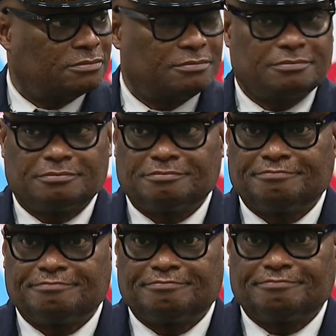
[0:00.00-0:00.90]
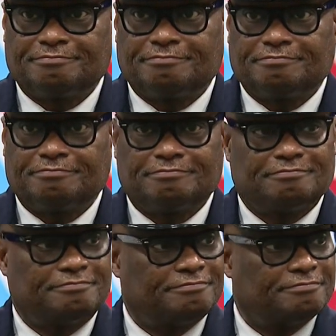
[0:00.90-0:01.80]

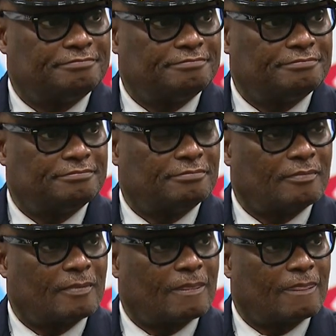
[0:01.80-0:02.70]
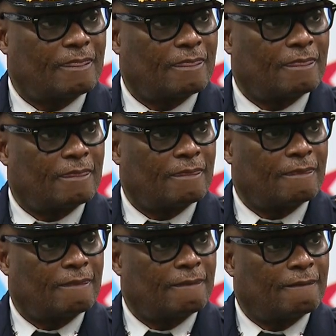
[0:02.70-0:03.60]

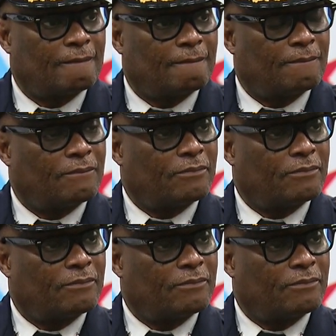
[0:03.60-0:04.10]
No one is speaking in this clip.